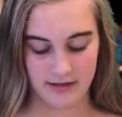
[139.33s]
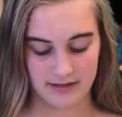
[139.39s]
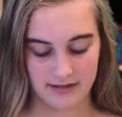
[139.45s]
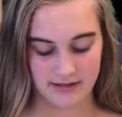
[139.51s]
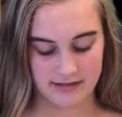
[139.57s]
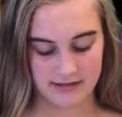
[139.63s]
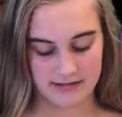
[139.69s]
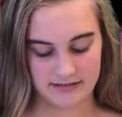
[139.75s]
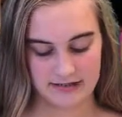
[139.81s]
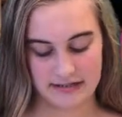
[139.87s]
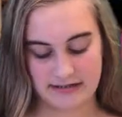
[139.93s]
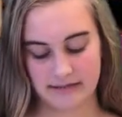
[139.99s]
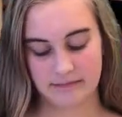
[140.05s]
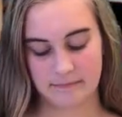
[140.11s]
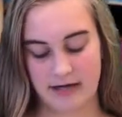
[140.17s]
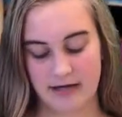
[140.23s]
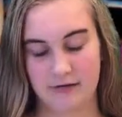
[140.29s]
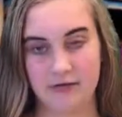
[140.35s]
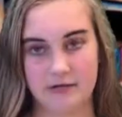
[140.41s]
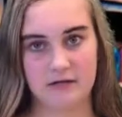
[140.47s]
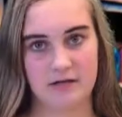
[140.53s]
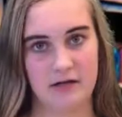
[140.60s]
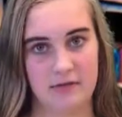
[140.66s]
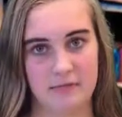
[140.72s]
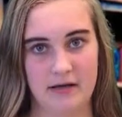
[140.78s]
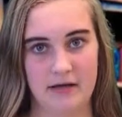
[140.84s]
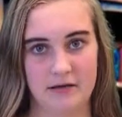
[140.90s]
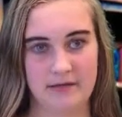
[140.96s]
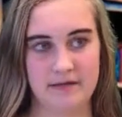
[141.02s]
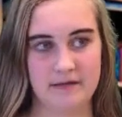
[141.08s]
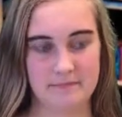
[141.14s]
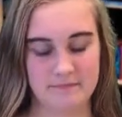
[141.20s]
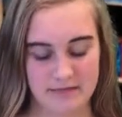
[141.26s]
and it contains metals,
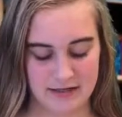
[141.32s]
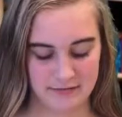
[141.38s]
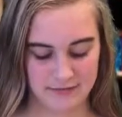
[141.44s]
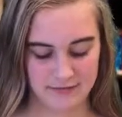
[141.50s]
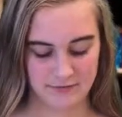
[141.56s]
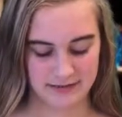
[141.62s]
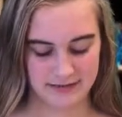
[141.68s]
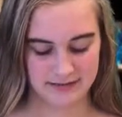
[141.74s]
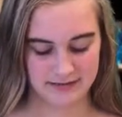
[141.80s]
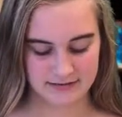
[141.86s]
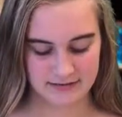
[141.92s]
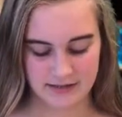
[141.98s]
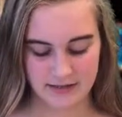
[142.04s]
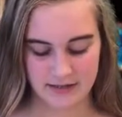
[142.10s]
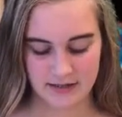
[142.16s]
nonmetals, and metalloids.